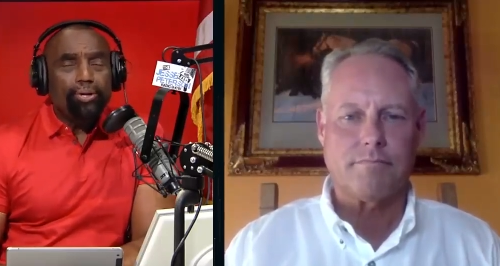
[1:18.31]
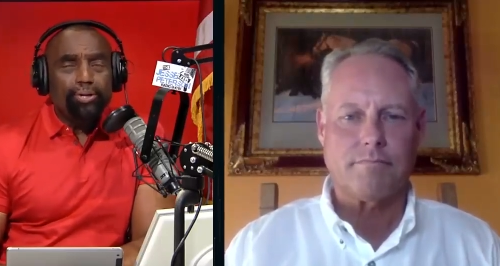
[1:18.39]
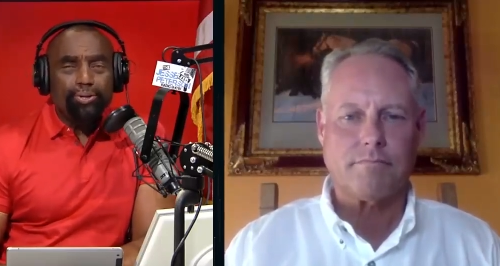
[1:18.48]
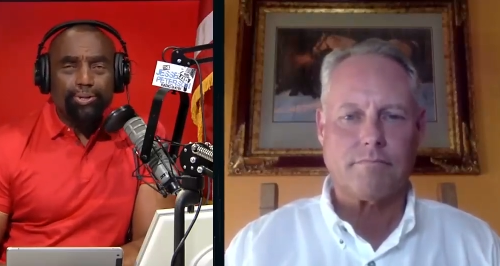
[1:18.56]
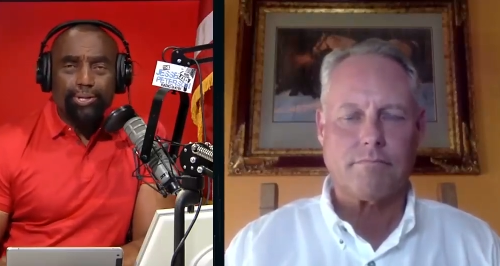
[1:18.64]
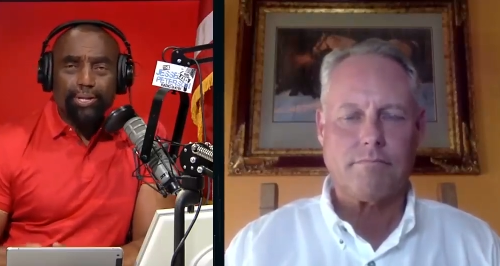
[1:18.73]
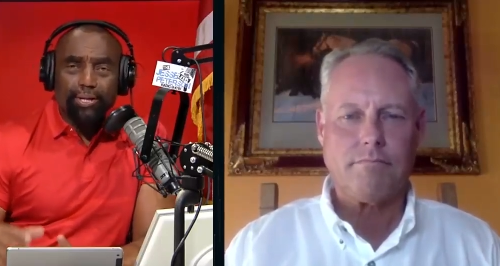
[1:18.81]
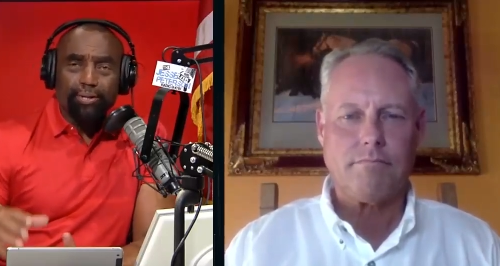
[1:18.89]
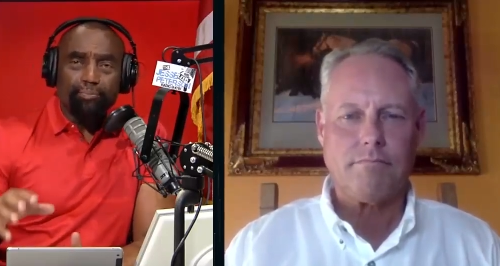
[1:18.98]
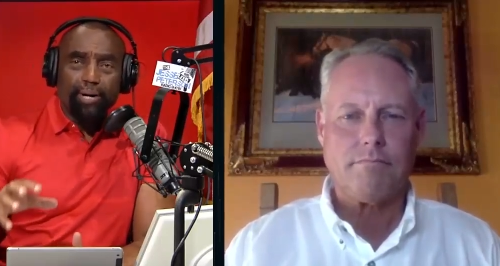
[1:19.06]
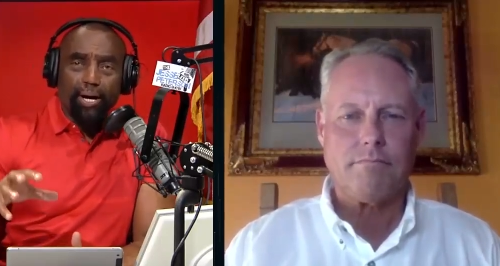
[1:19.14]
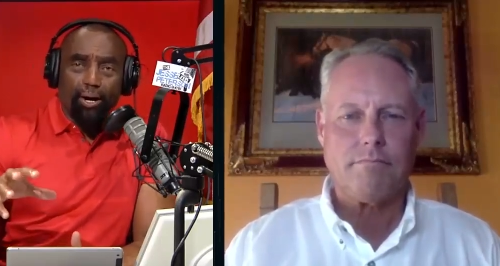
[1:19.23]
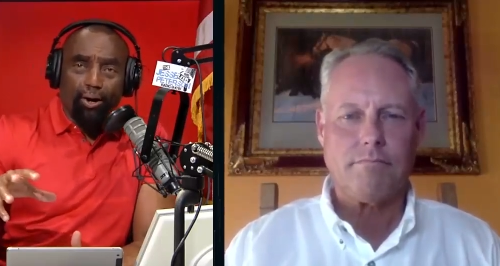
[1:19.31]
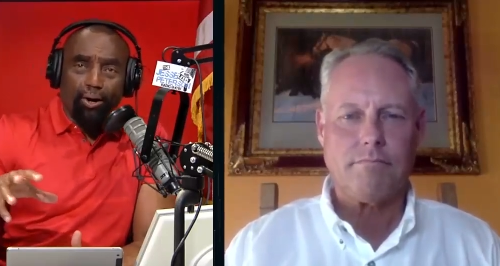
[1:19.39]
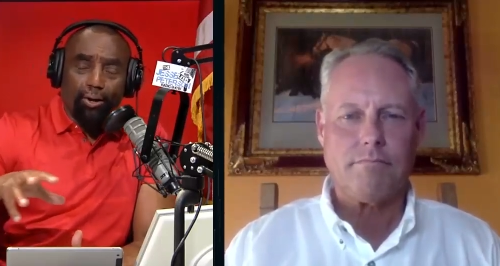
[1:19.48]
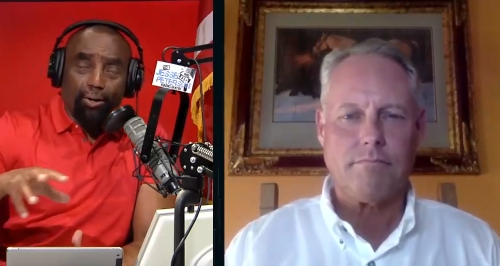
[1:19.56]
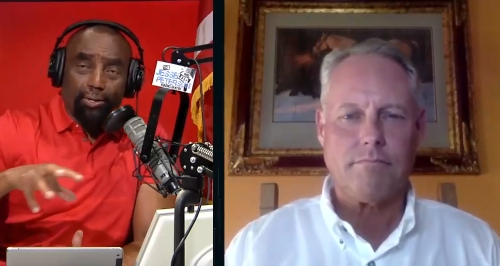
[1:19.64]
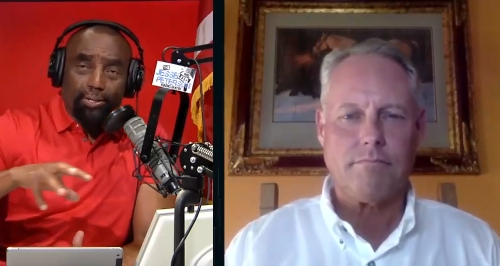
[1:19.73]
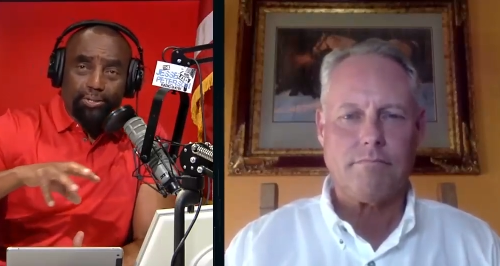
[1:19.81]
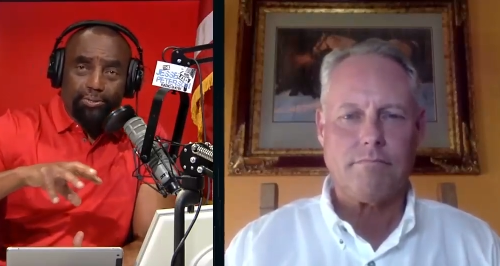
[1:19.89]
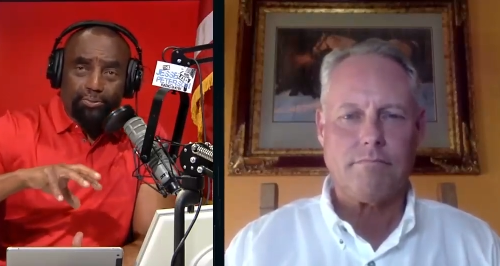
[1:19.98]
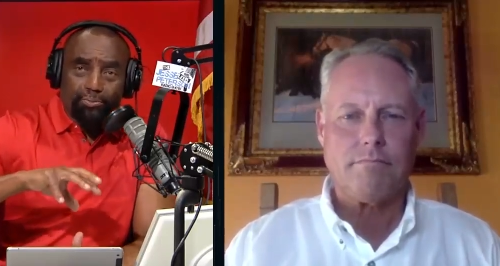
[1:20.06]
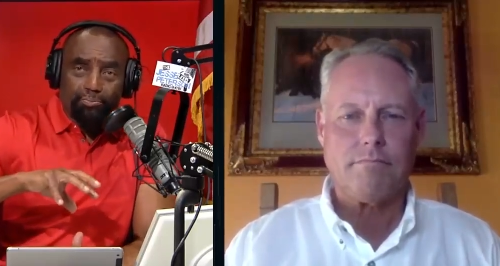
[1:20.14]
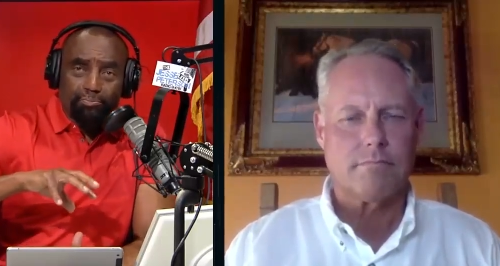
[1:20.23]
Speaker 1: do you think about all
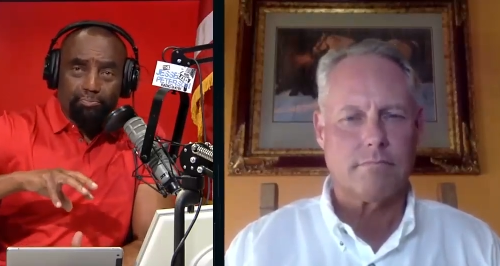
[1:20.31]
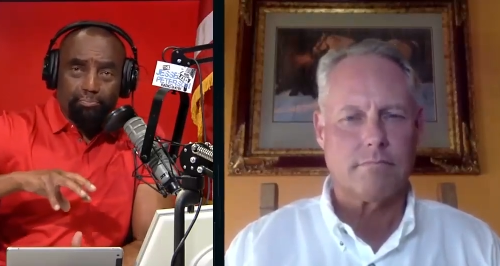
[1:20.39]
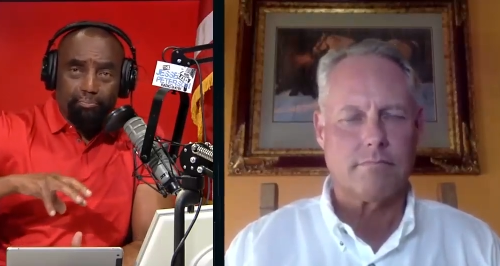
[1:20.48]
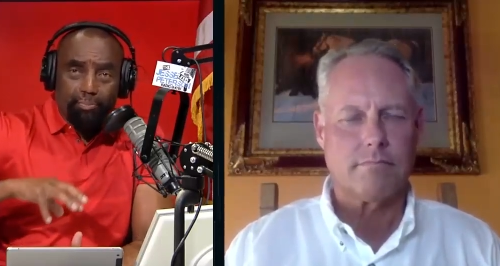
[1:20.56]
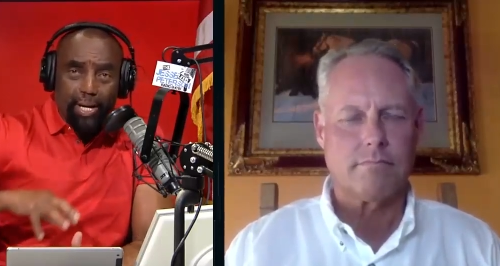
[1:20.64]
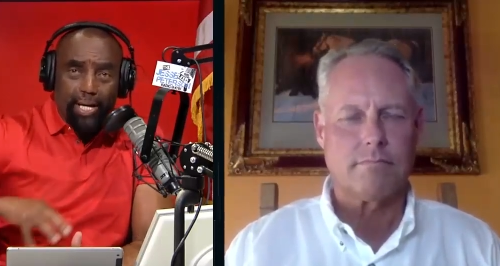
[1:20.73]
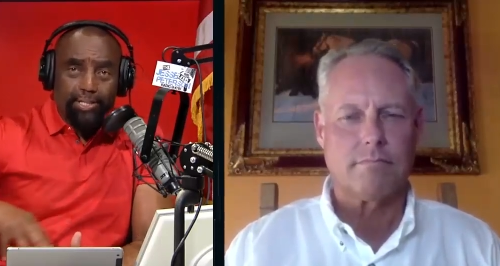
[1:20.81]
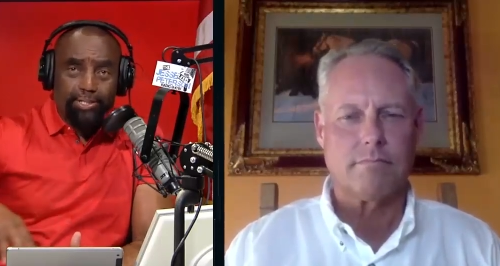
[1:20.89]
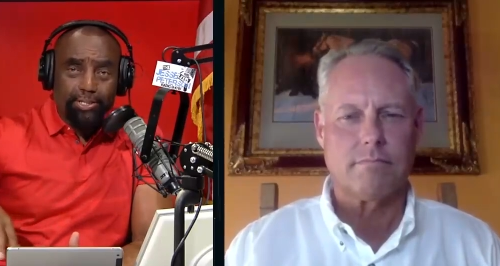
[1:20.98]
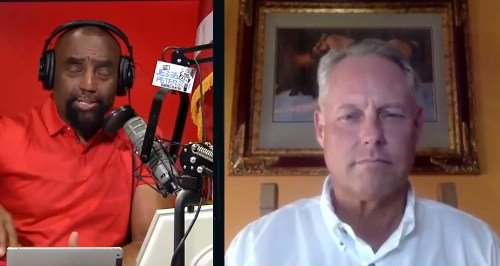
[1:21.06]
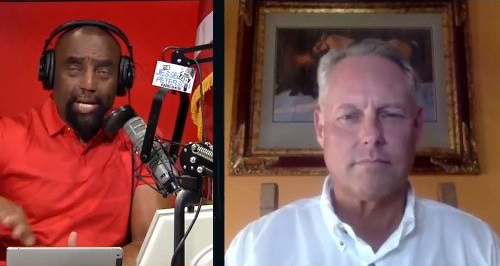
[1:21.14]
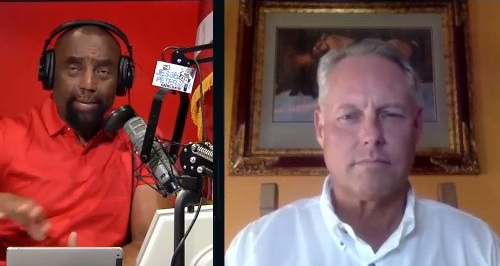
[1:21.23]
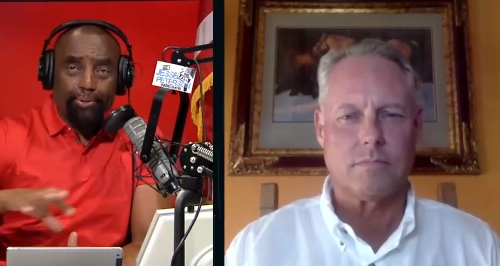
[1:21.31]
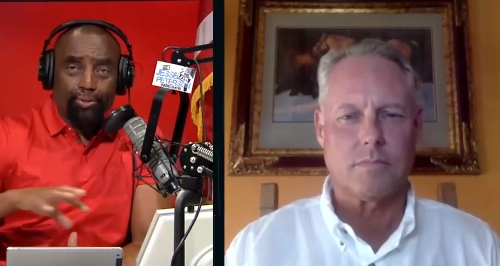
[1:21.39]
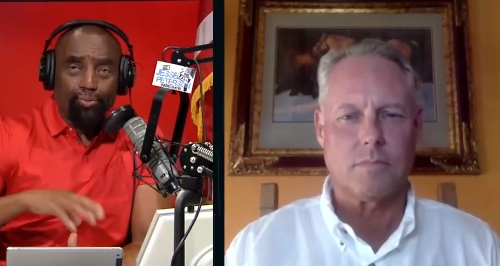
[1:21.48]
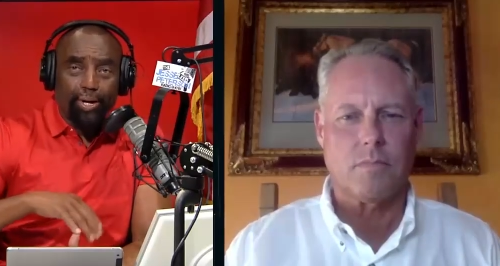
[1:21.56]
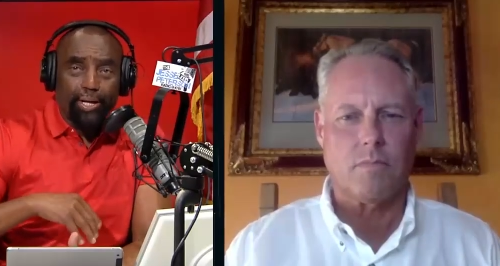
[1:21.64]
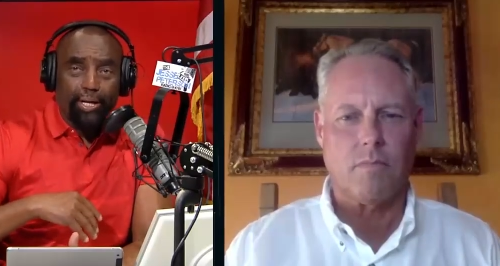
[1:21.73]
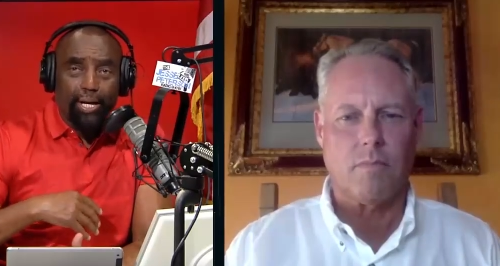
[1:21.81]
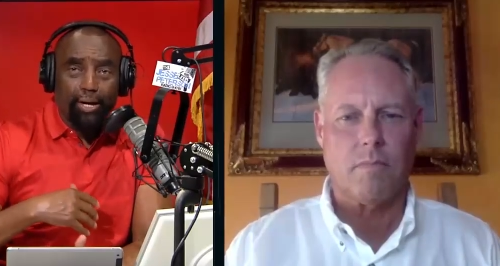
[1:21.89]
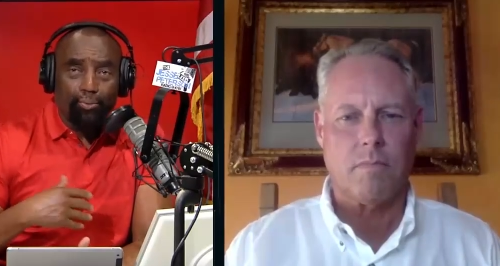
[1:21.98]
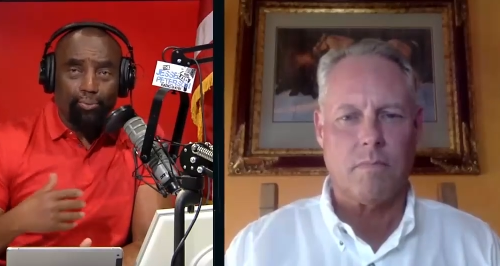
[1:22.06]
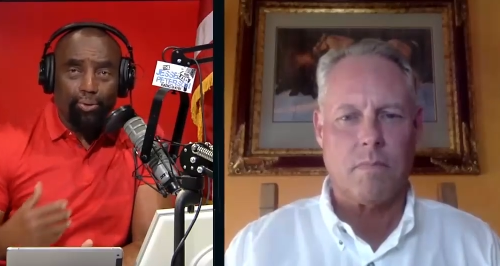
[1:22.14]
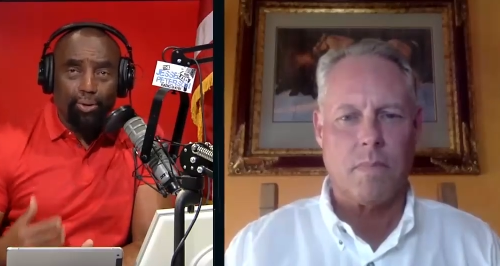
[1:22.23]
this mess that's happening right
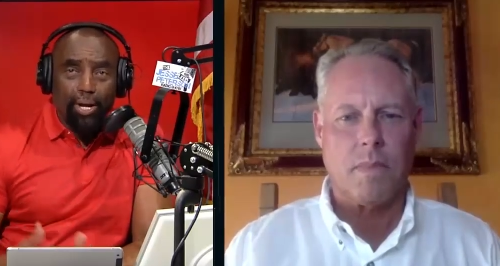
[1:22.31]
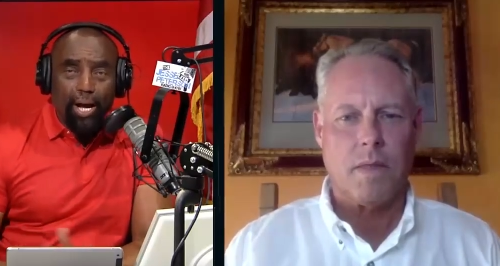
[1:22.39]
now?